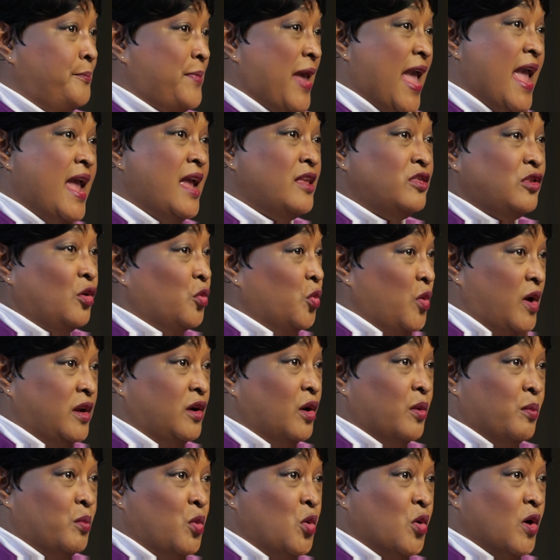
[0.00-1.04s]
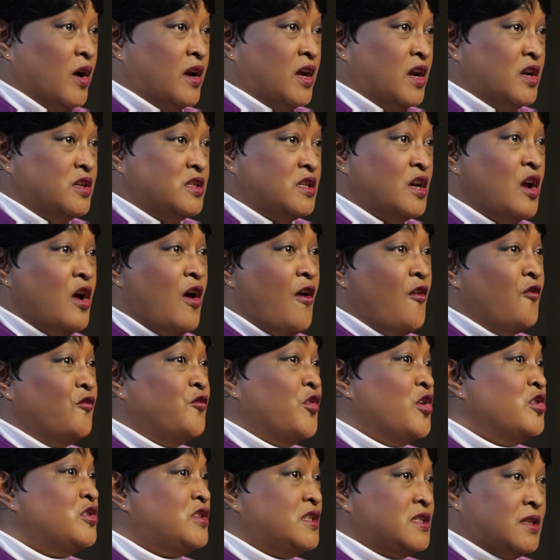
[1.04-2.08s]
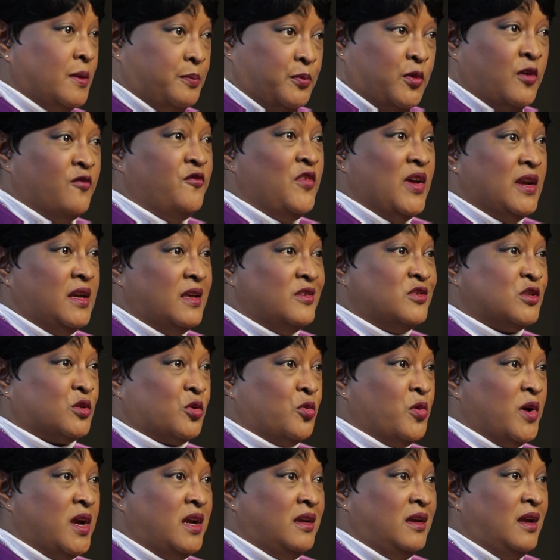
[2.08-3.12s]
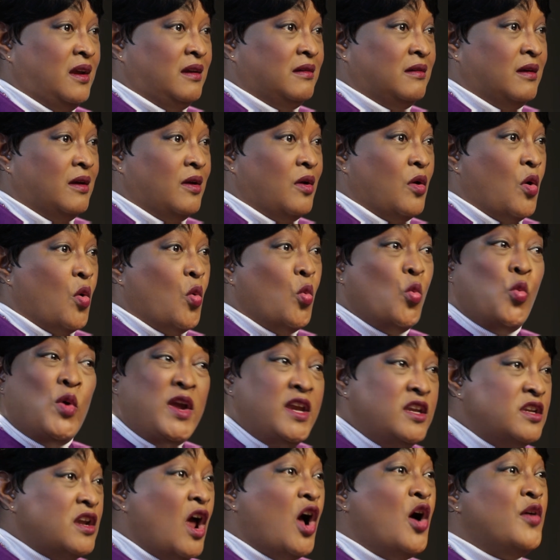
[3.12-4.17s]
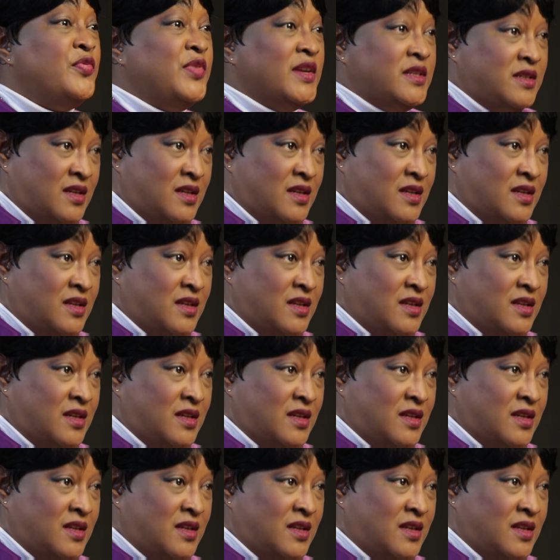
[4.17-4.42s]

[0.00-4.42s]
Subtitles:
paying the rent or mortgage versus a preventive screening, we know the